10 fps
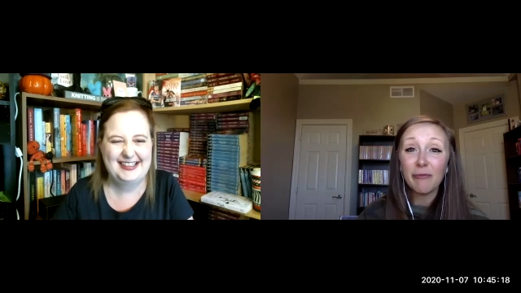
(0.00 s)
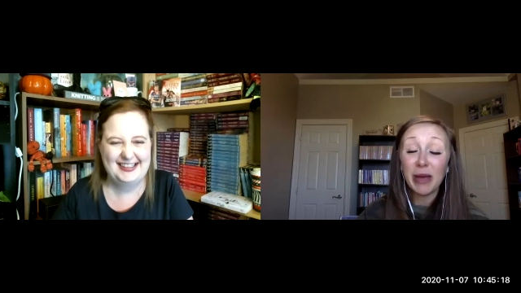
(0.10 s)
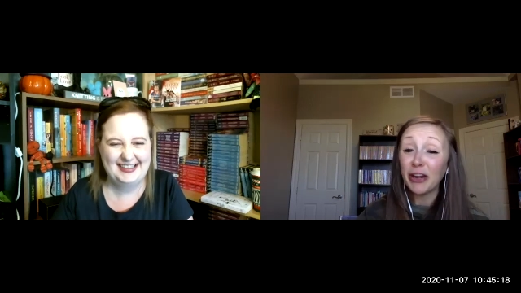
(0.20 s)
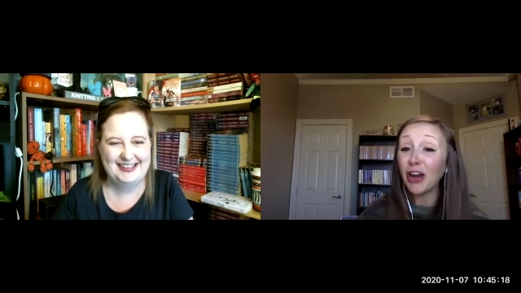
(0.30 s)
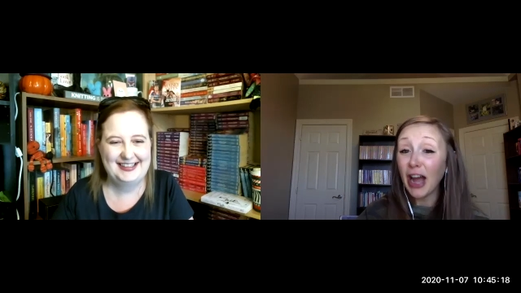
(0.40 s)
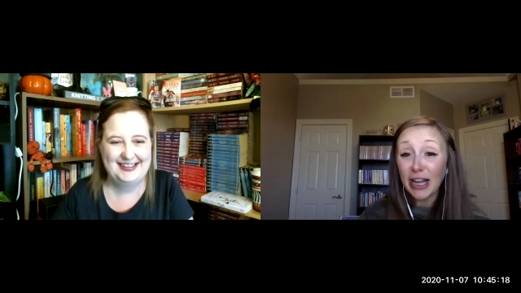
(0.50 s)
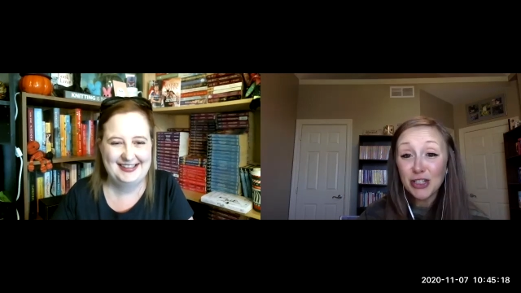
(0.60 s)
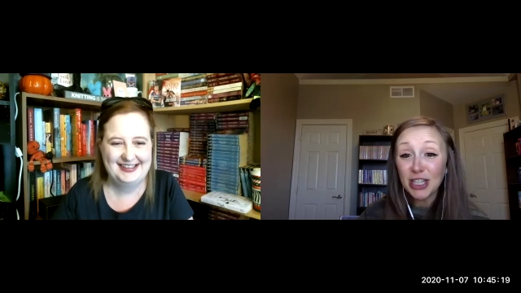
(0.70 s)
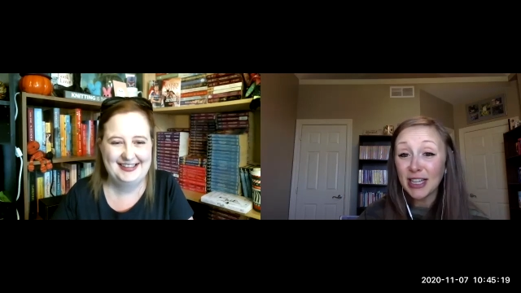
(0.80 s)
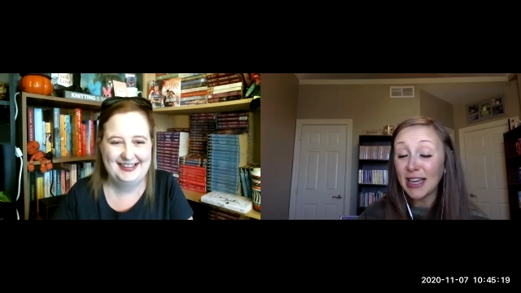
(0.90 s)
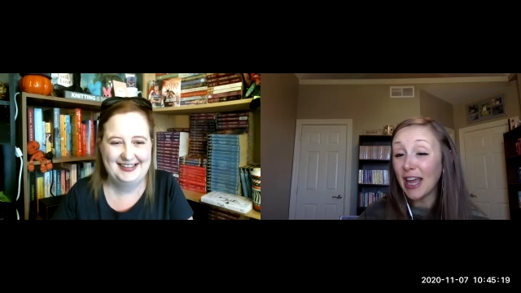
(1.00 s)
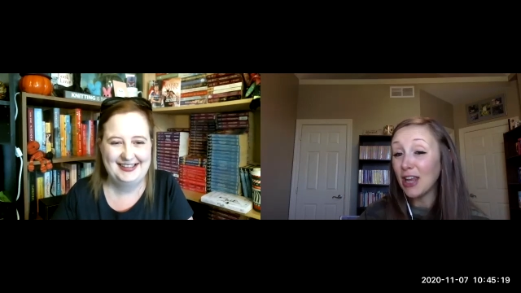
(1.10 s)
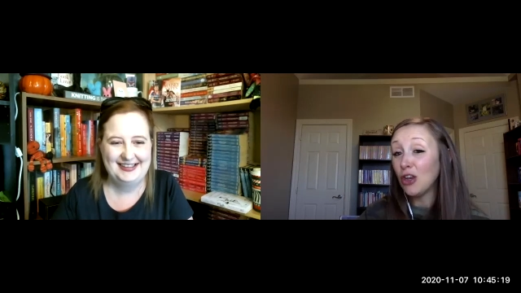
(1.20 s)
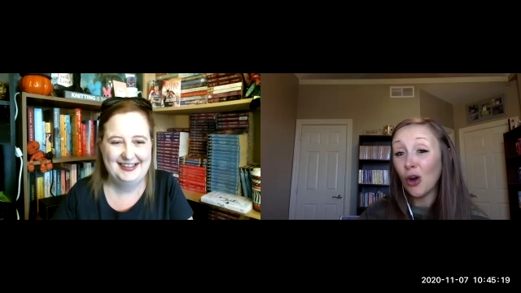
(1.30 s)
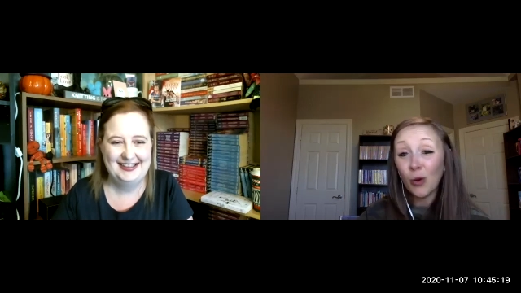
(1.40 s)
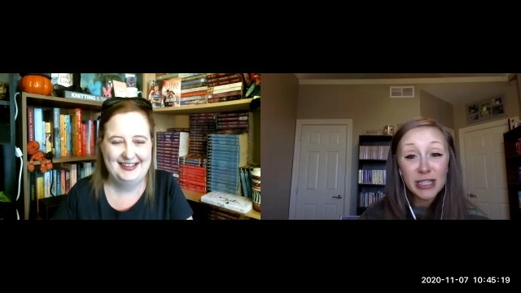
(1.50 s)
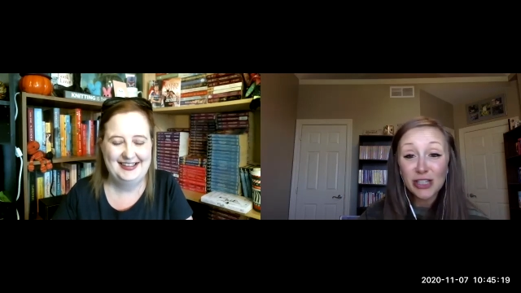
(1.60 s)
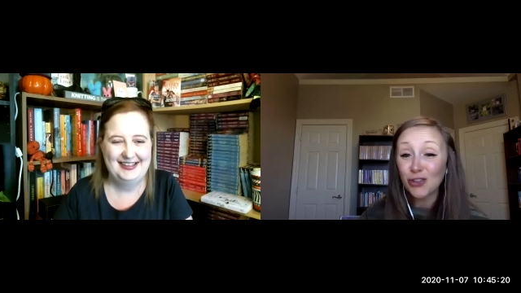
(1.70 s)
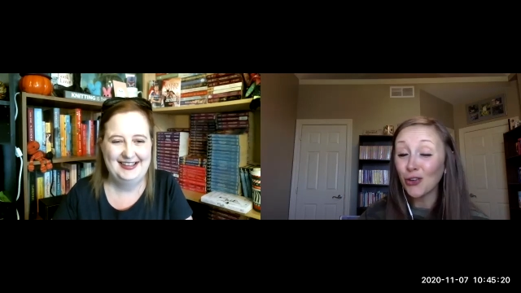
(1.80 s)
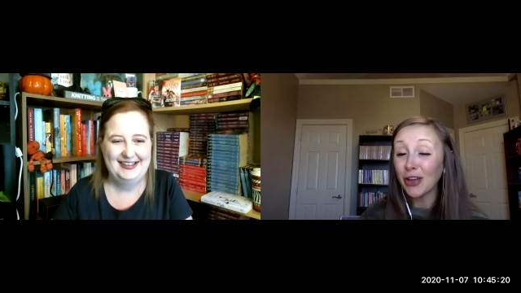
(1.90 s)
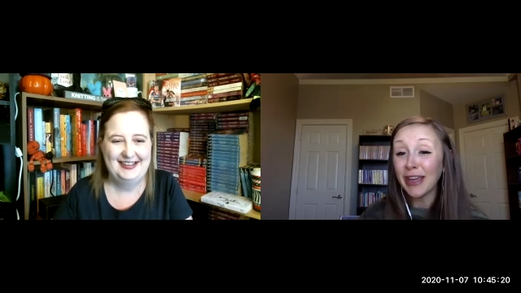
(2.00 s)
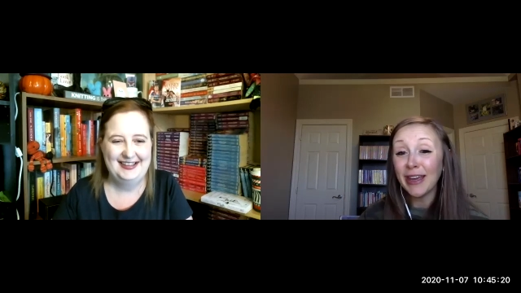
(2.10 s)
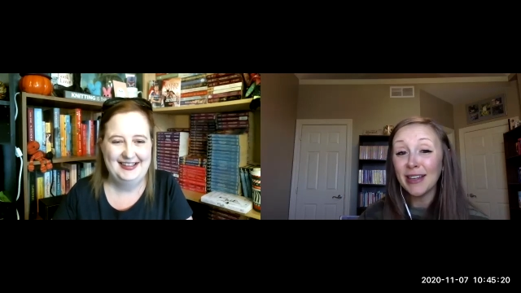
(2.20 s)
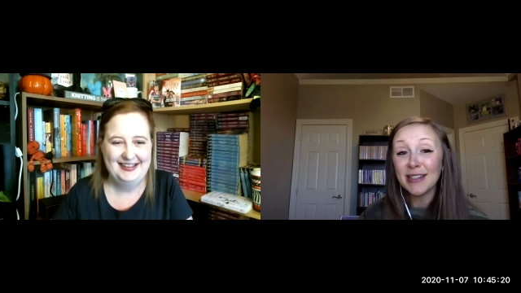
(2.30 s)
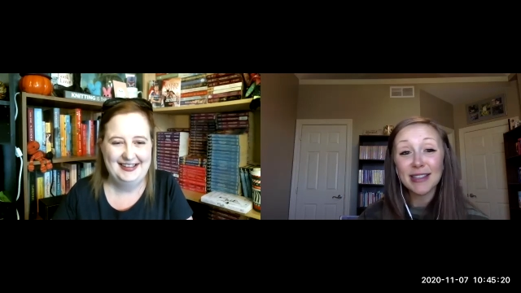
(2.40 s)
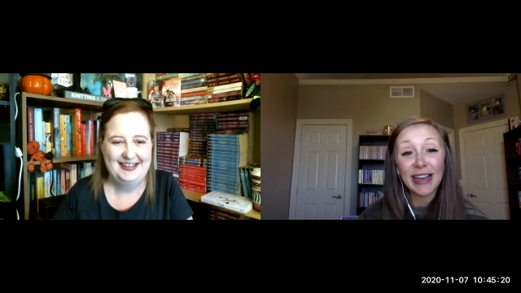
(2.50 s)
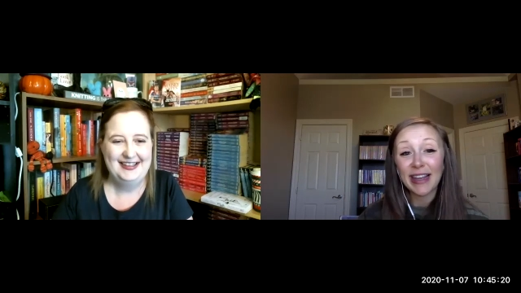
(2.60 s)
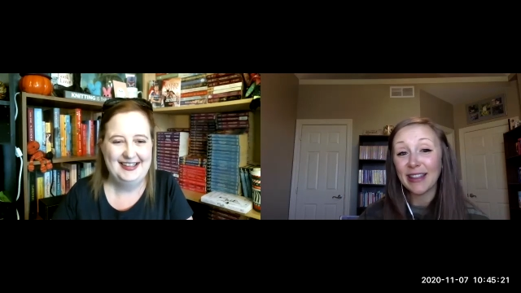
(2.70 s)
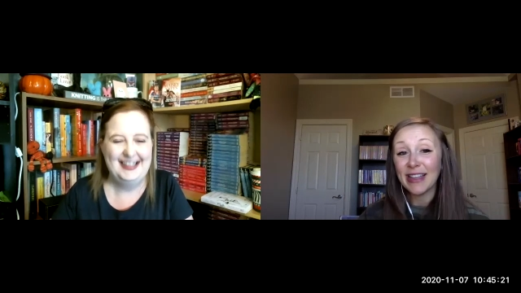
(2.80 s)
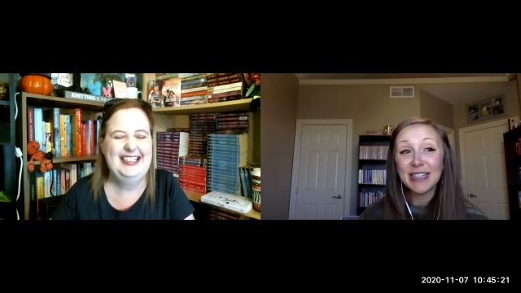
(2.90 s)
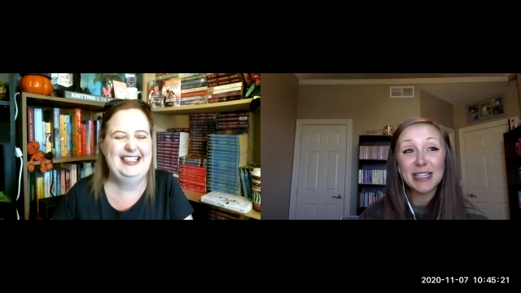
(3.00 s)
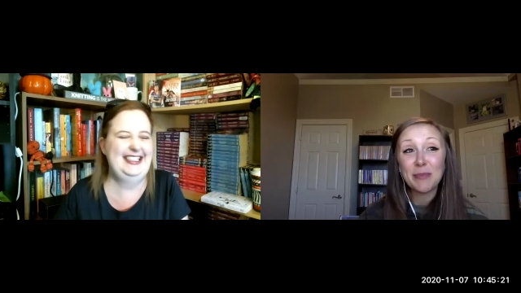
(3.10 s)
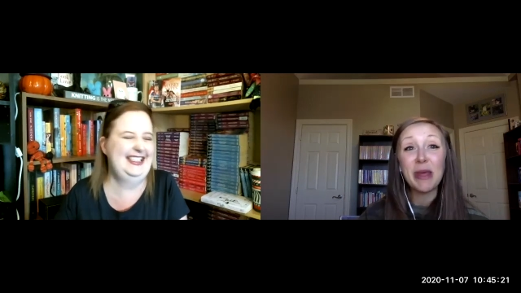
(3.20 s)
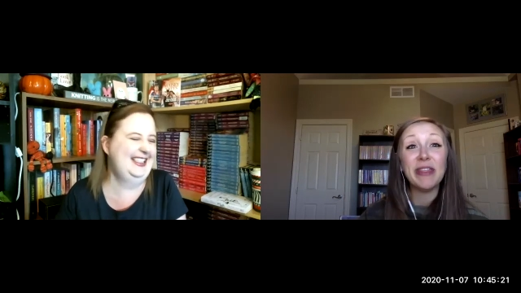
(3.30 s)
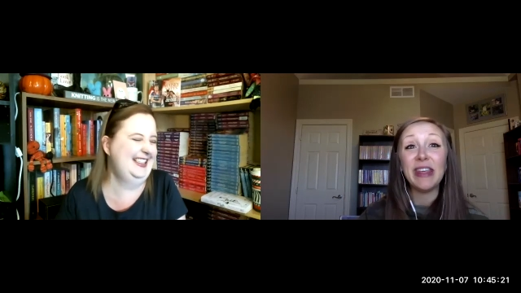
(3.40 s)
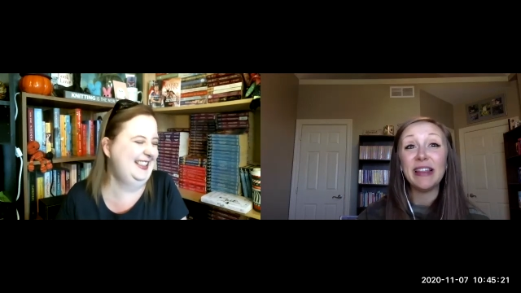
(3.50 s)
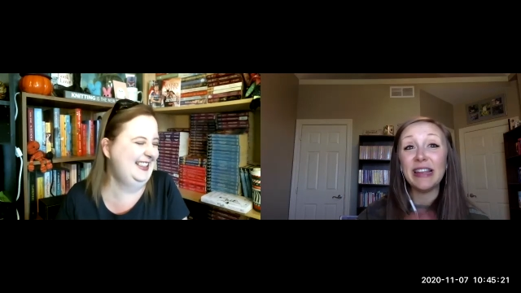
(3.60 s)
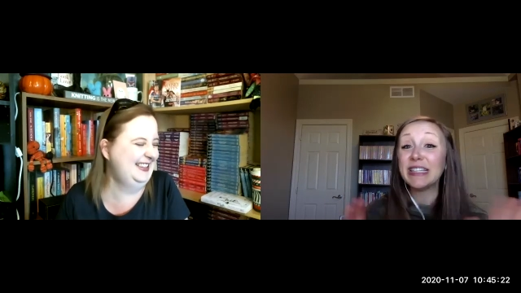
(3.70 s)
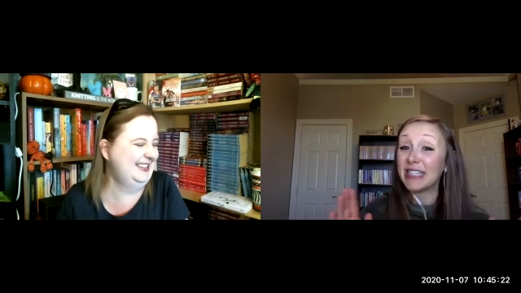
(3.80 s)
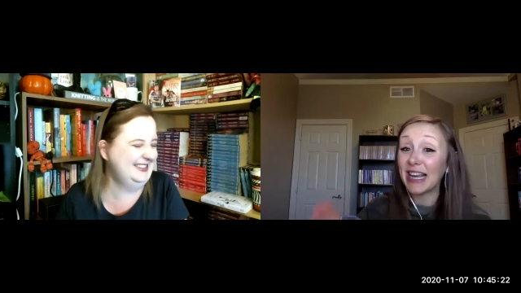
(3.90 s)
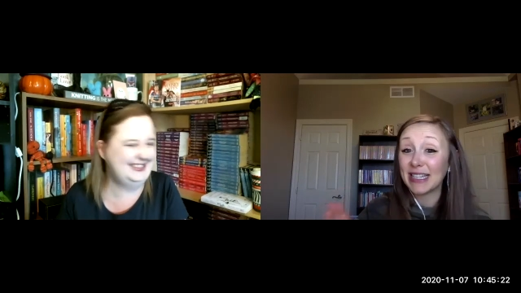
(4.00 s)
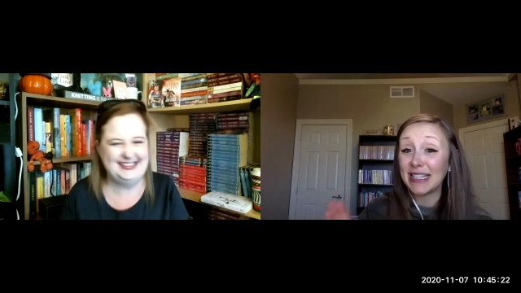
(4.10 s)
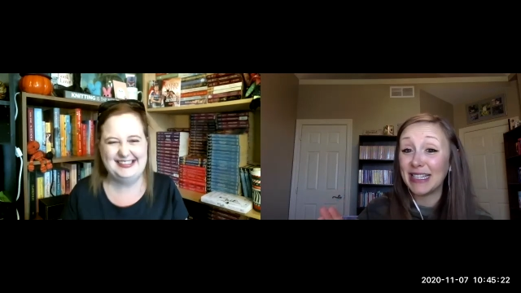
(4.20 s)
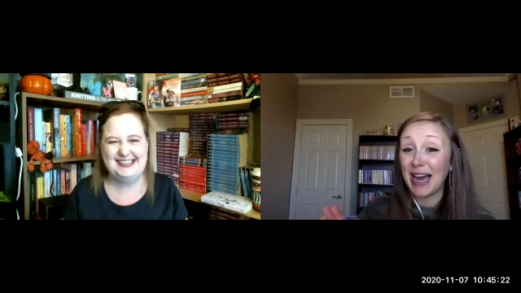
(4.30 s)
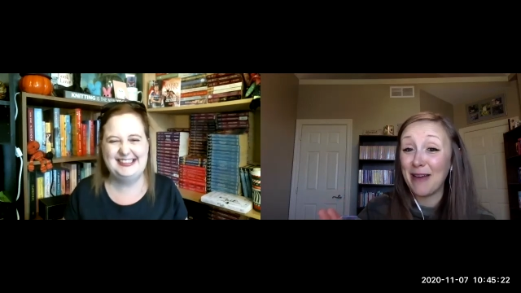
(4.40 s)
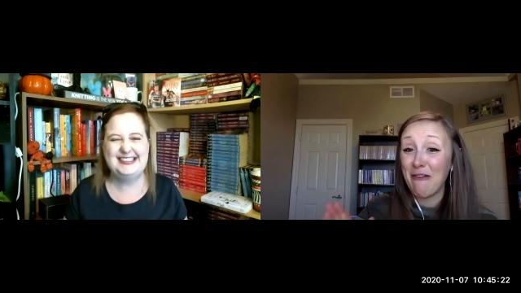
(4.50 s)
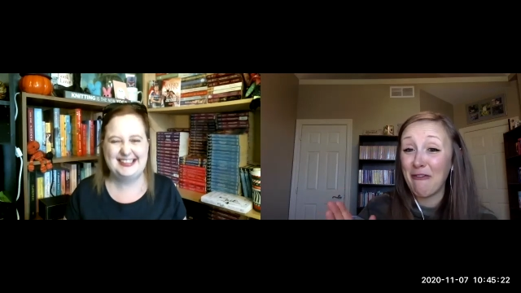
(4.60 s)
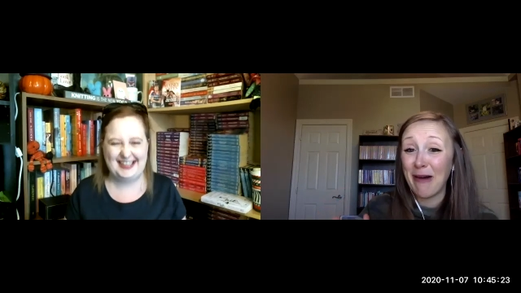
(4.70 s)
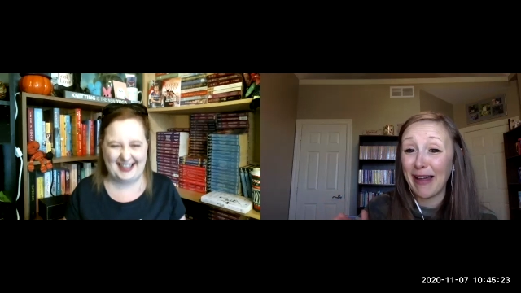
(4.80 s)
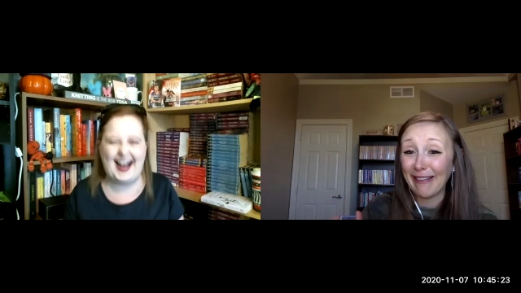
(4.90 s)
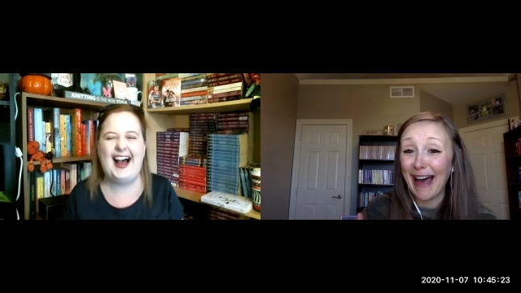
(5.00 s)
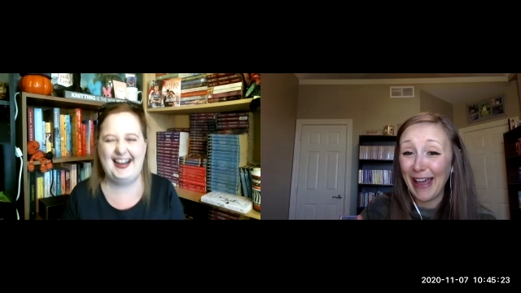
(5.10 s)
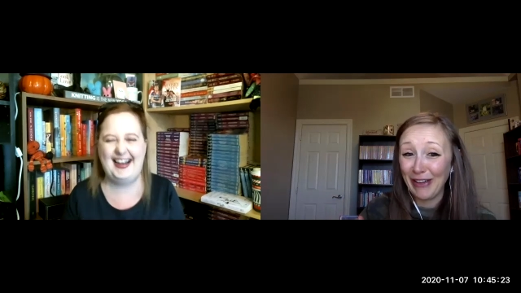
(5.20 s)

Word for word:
Speaker 1: better hygiene and no additional kids. Like this has been the least sexy time of my life.